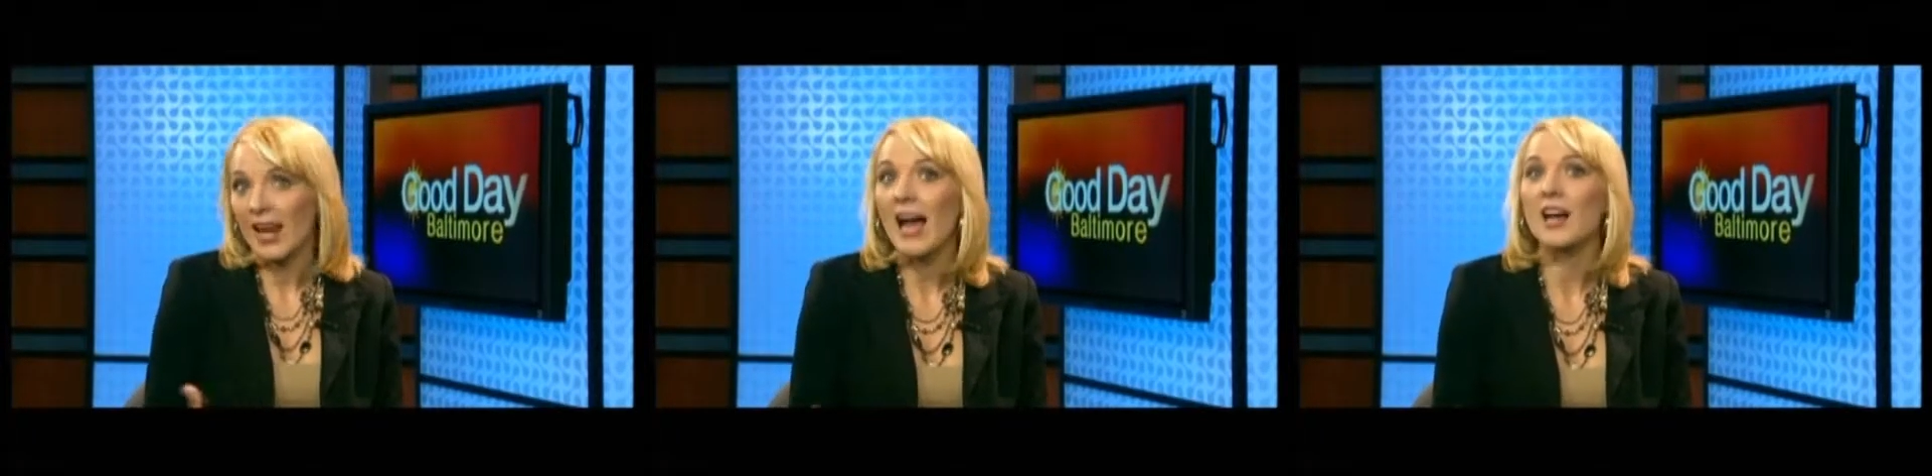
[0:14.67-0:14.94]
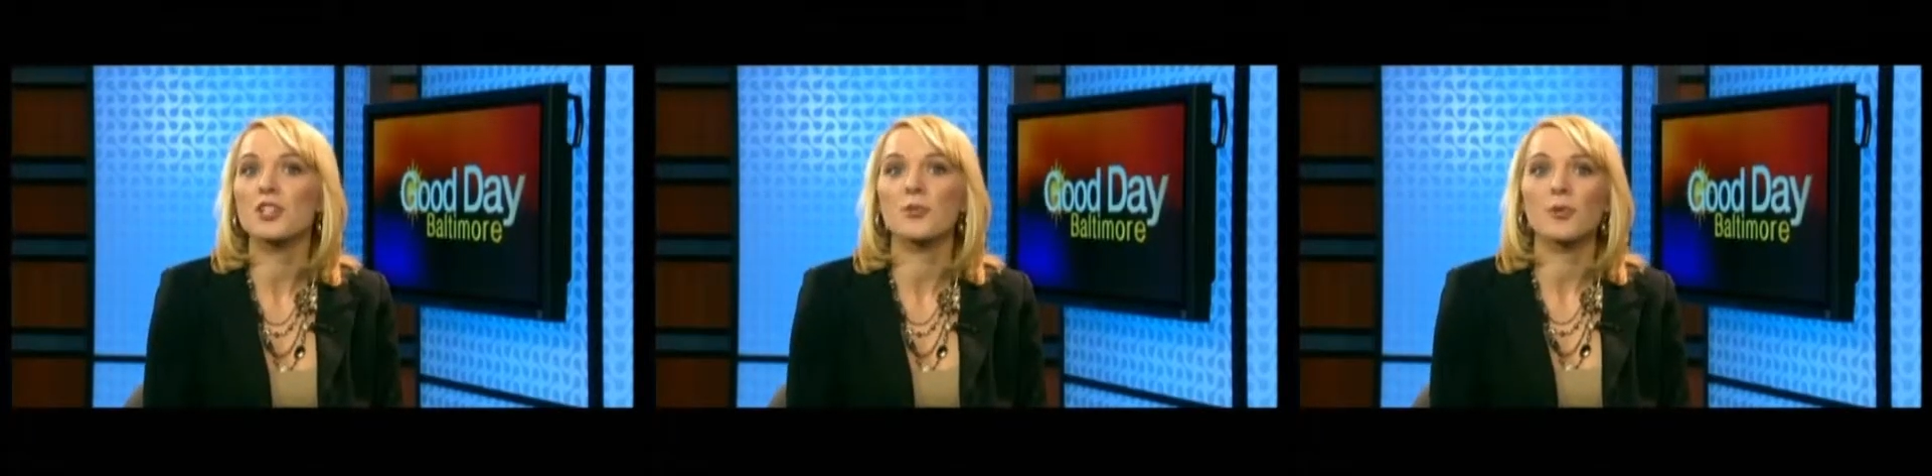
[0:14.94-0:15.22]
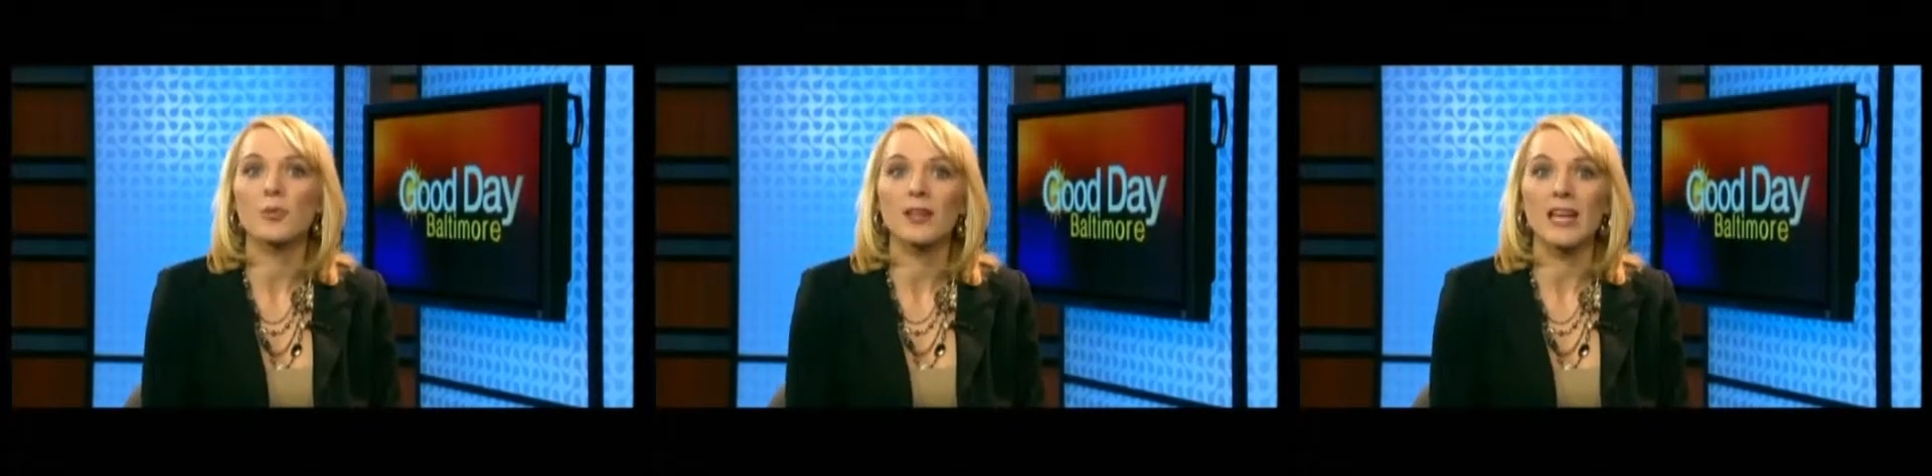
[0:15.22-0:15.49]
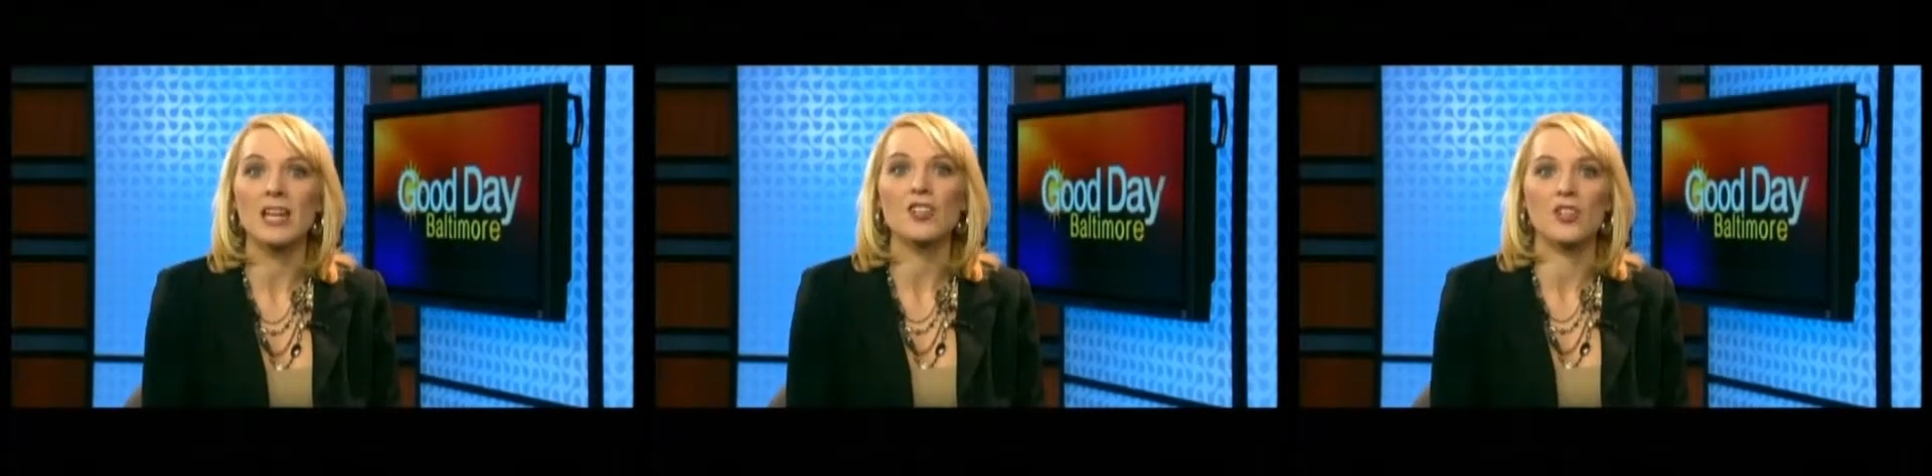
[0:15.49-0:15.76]
casual
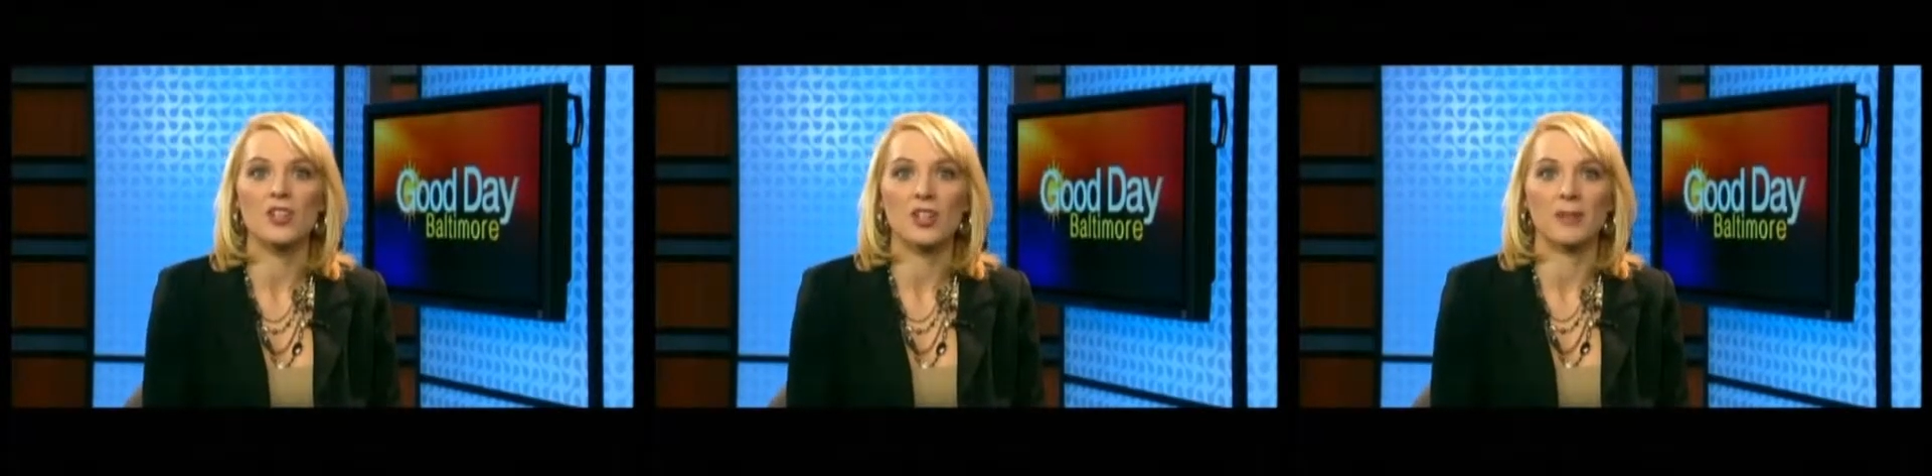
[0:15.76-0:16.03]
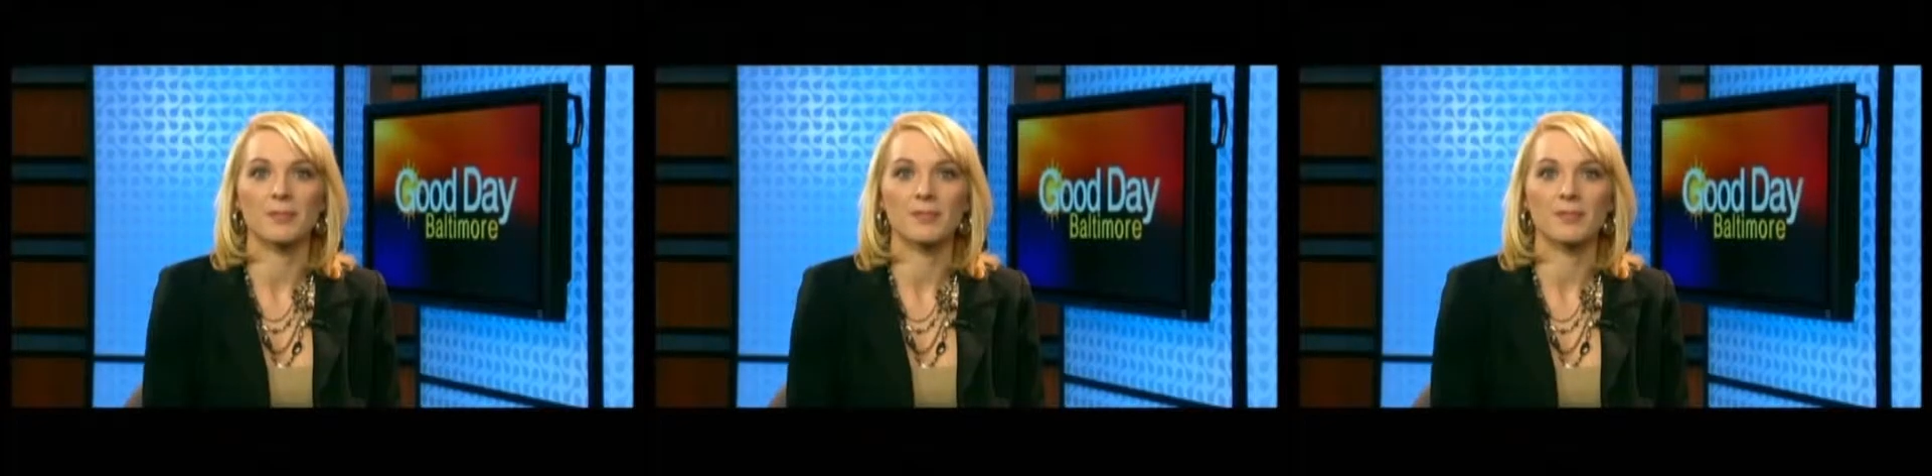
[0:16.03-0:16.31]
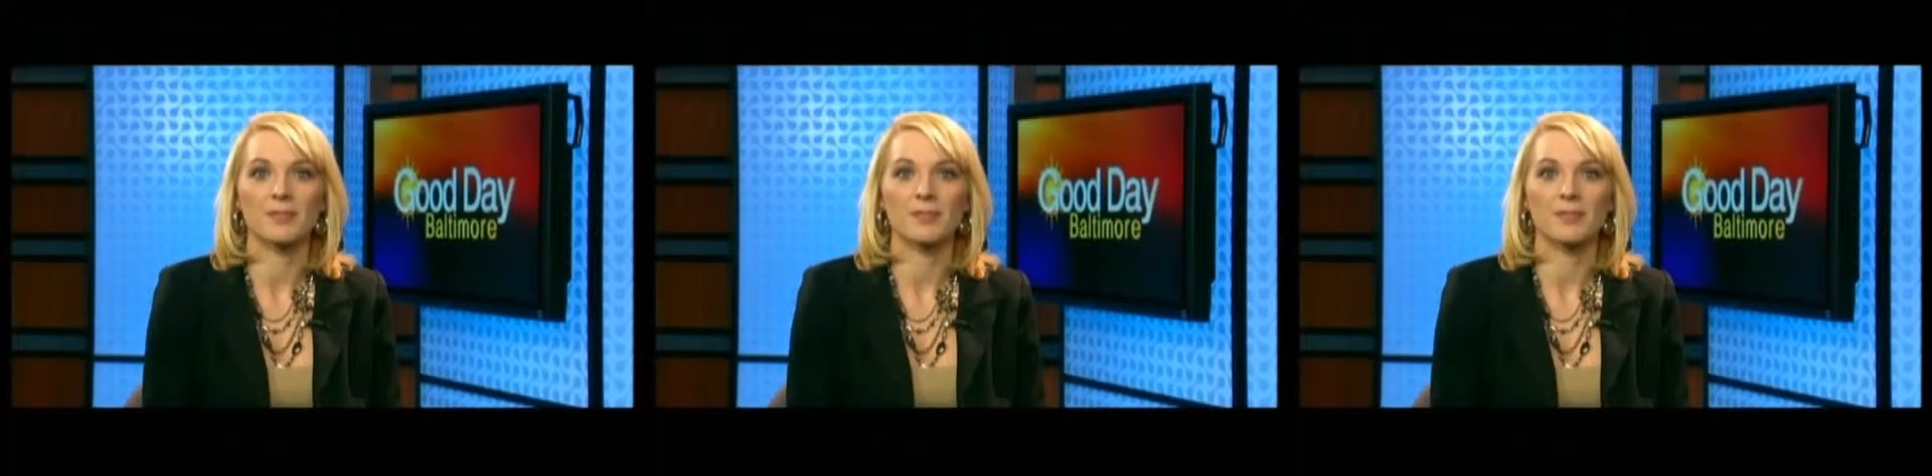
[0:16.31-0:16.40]
relationship?